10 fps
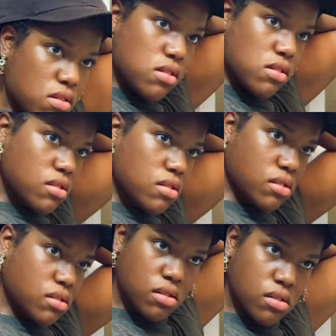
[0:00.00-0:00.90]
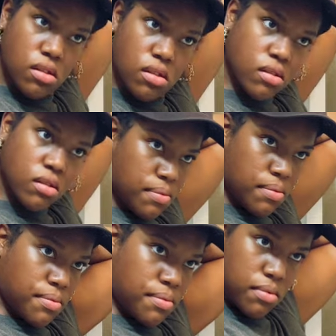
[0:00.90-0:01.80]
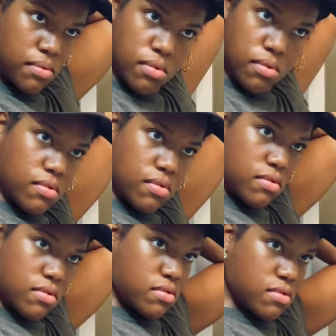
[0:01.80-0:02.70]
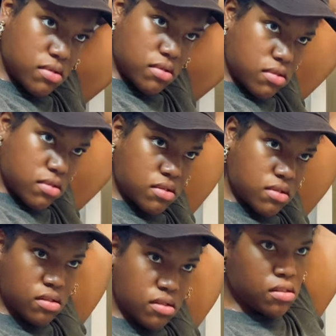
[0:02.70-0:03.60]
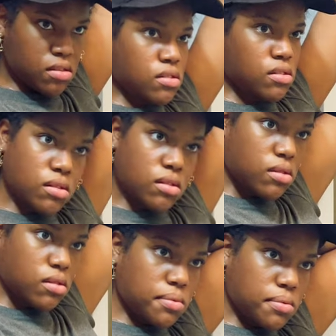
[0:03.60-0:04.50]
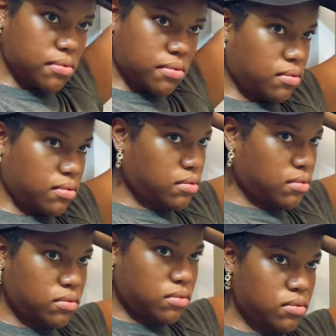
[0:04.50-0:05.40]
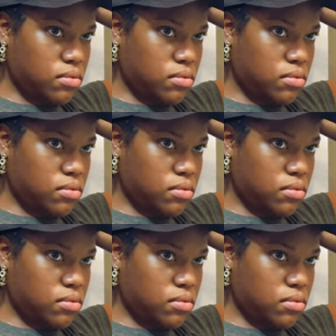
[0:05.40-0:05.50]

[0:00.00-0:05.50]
that, but after the morning, I was on big sister duty, so